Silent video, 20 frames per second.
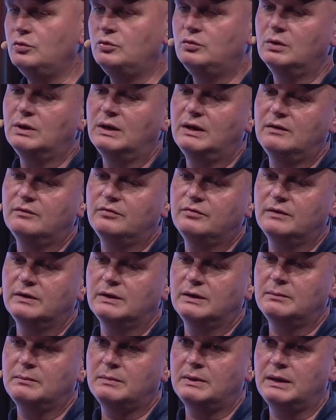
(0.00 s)
to have
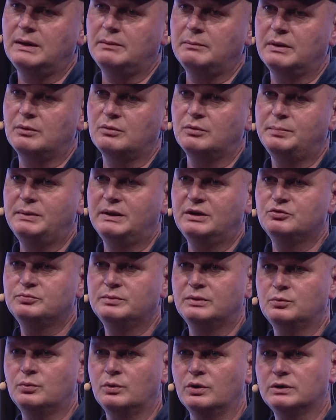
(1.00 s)
my
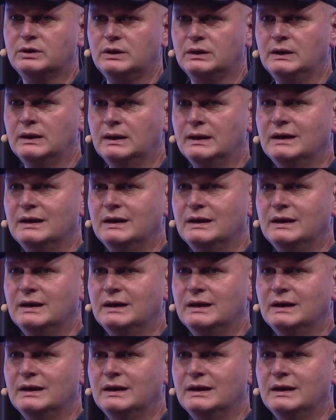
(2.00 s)
replenishment working.